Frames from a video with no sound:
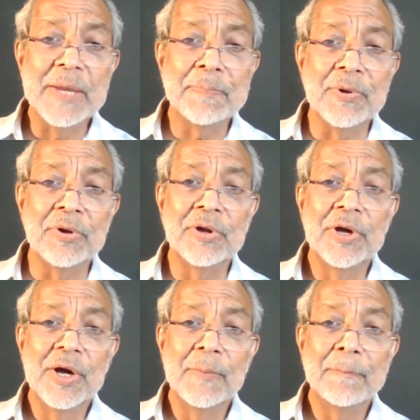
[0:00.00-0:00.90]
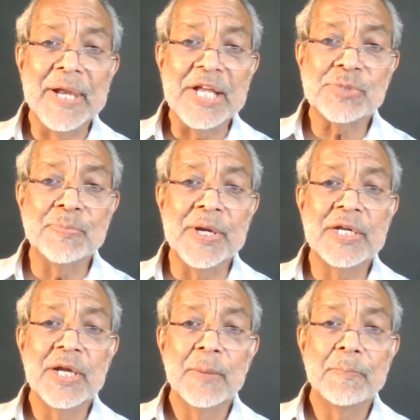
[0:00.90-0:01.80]
people
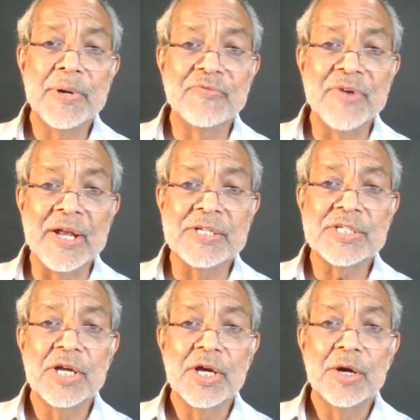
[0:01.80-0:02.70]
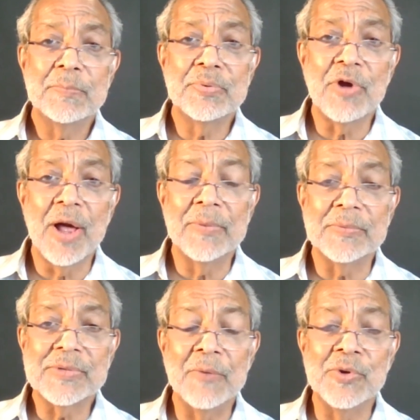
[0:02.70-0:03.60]
placement prevents
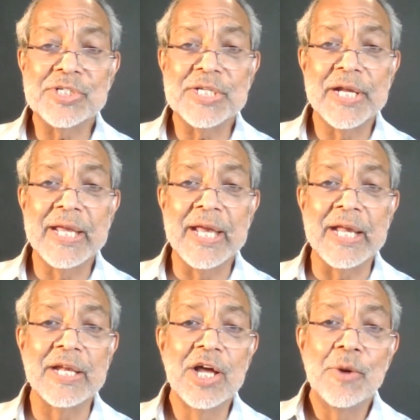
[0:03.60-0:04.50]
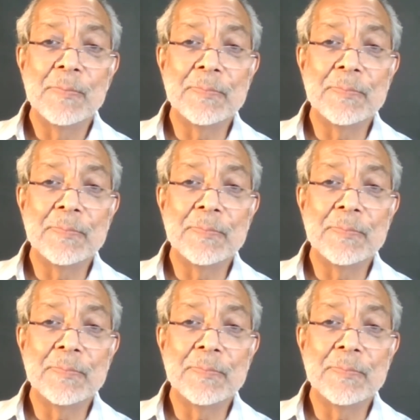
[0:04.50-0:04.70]
problems. I won't say it again. I need